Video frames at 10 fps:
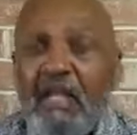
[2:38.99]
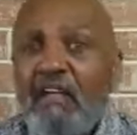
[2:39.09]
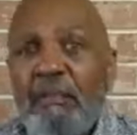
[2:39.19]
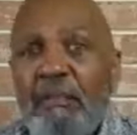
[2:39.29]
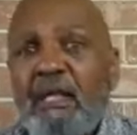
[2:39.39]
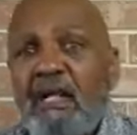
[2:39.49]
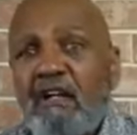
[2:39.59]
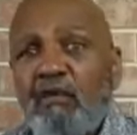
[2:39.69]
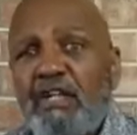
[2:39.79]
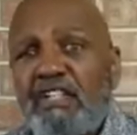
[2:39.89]
Speaking
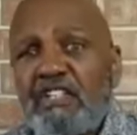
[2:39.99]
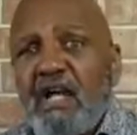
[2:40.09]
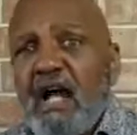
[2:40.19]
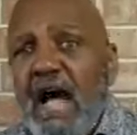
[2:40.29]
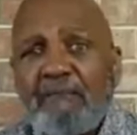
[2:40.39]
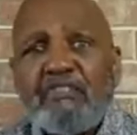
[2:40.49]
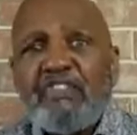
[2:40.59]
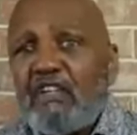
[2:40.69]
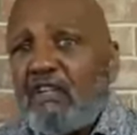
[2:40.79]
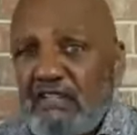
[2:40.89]
of which, I'm
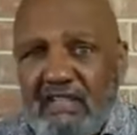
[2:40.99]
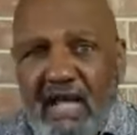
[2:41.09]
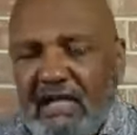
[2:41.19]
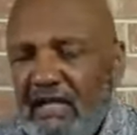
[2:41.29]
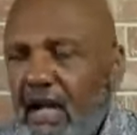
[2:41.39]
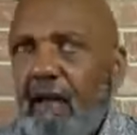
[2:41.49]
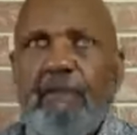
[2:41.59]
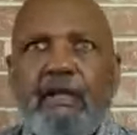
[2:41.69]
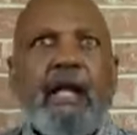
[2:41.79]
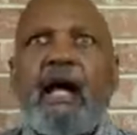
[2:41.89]
still excited. I
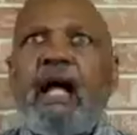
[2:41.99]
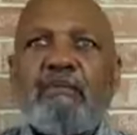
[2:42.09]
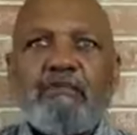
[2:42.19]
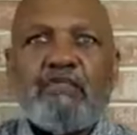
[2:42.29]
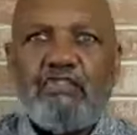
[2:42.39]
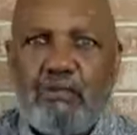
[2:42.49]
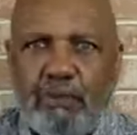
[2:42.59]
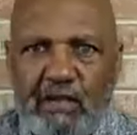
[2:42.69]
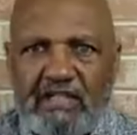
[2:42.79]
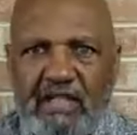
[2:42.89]
mean, I am
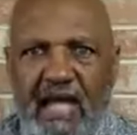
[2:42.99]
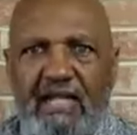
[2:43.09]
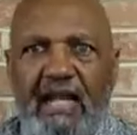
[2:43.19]
super excited.